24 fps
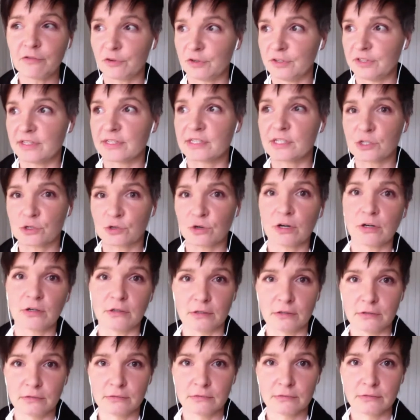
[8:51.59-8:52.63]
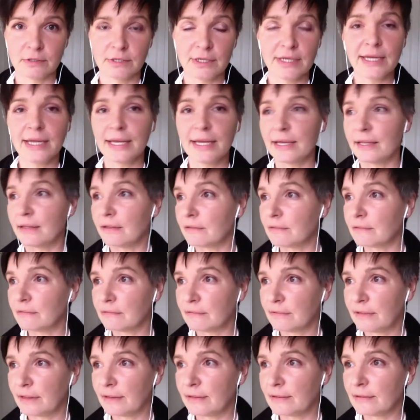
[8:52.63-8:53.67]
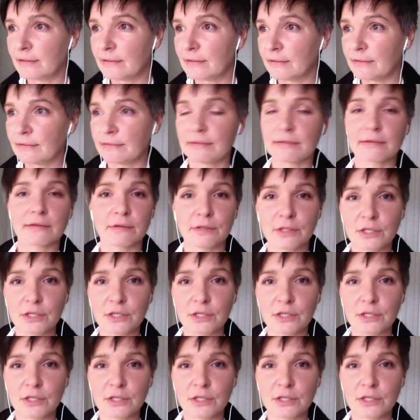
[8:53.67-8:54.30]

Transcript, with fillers: You can get that from a subject matter expert